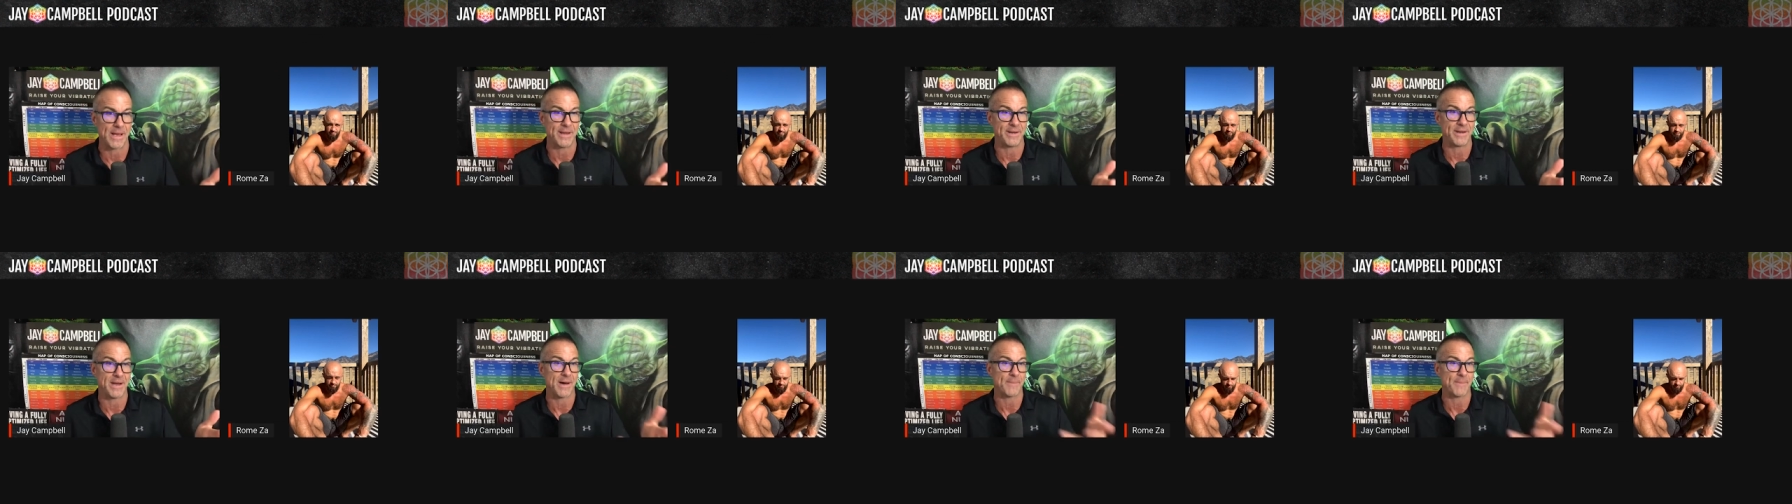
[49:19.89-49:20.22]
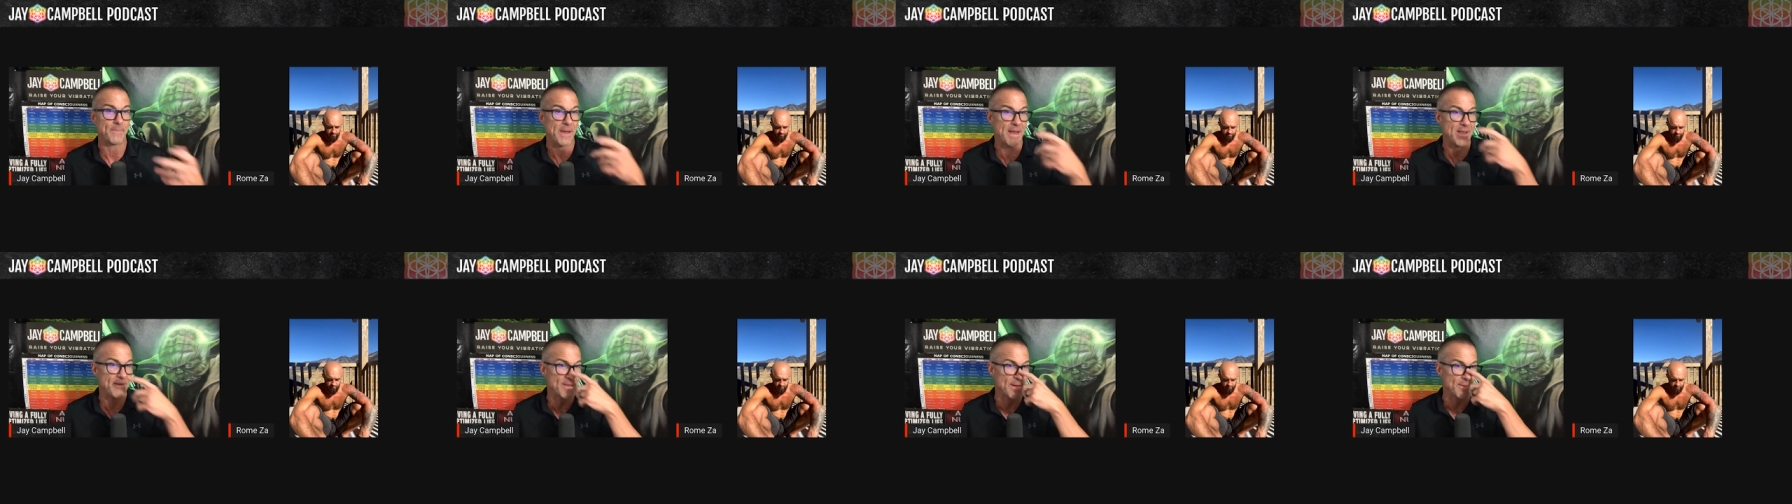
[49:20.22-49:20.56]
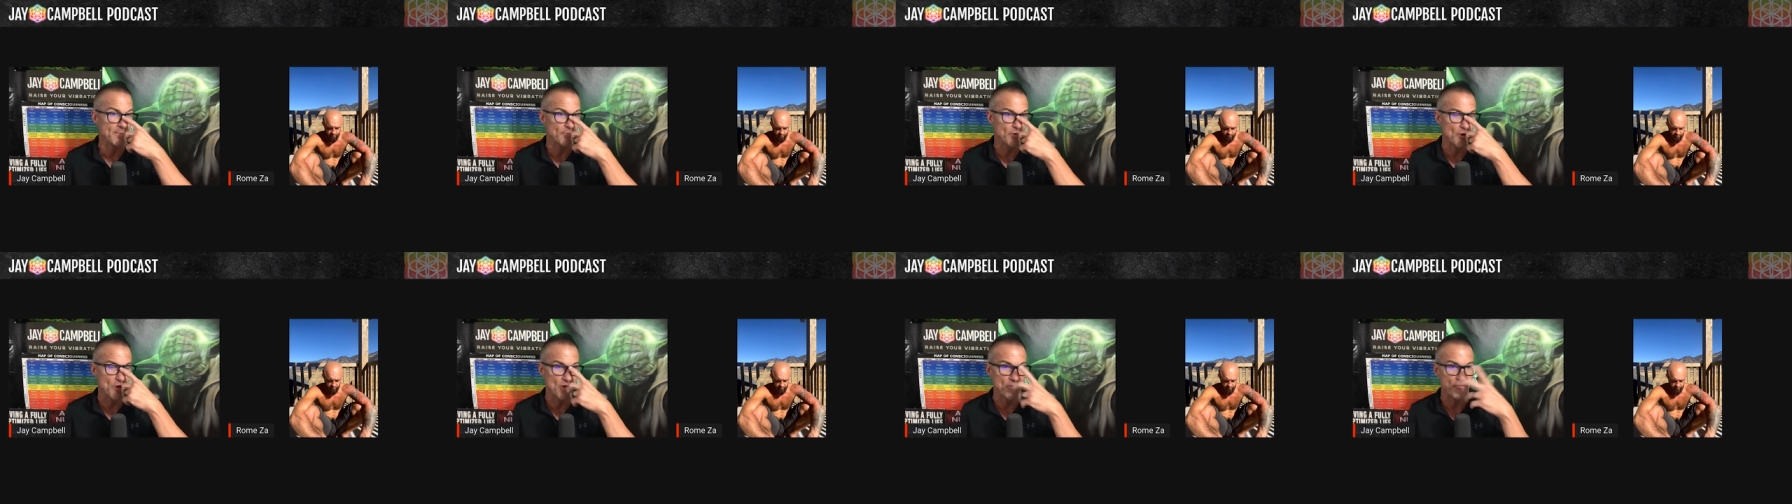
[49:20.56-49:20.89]
and not pay
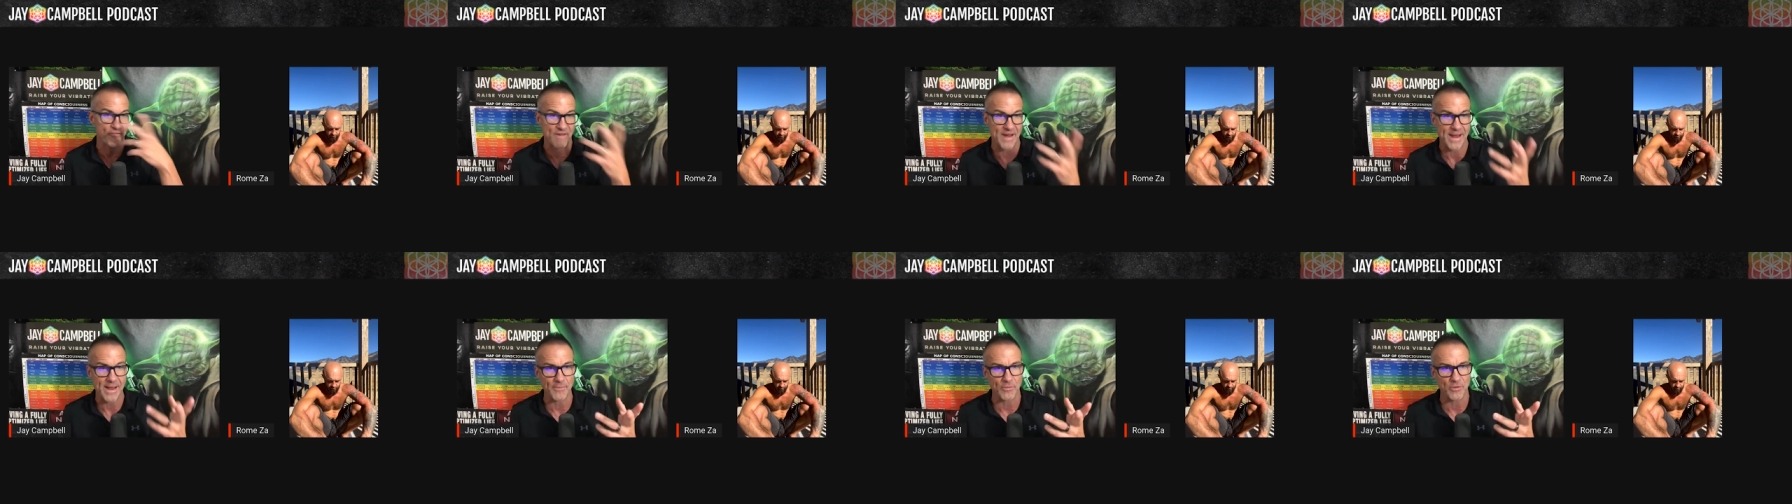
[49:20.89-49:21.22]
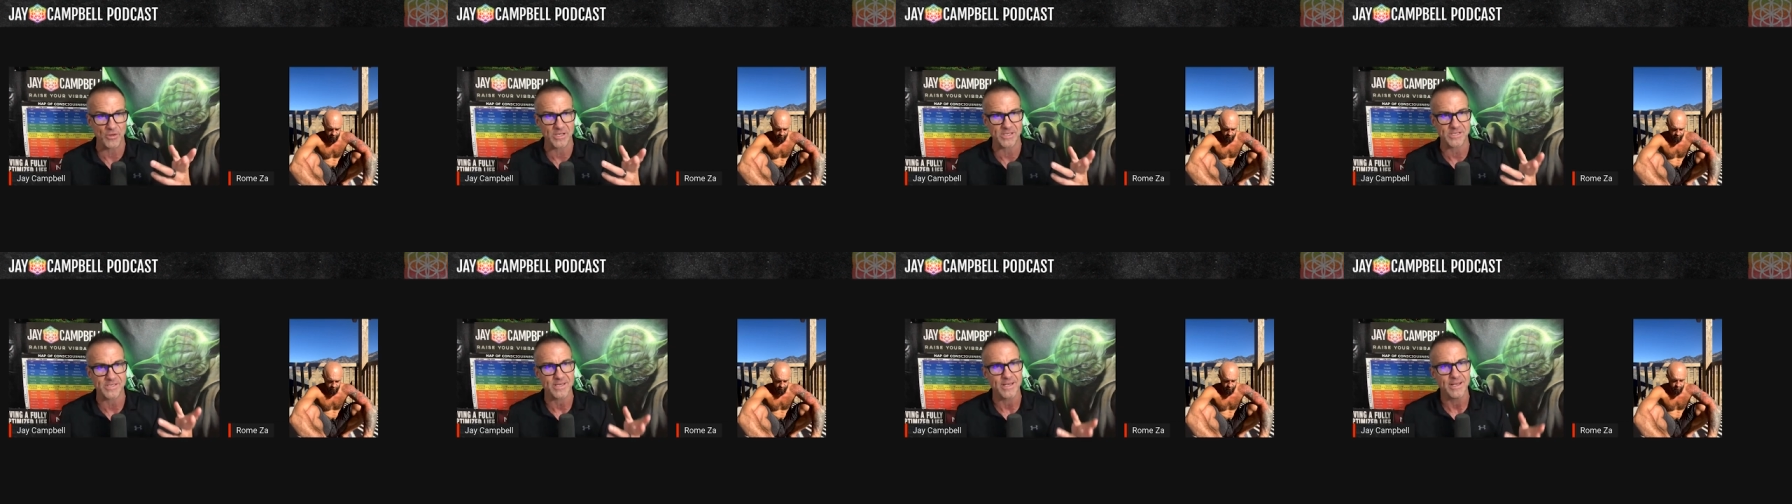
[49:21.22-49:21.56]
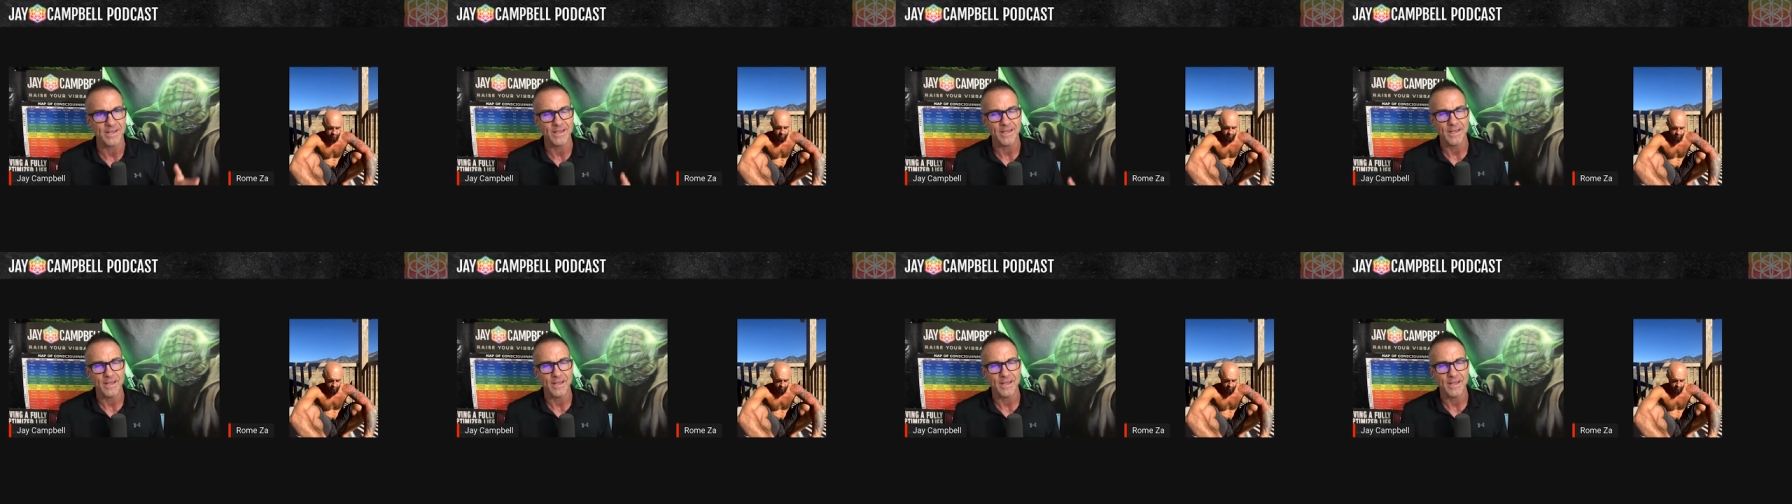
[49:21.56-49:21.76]
them for their families.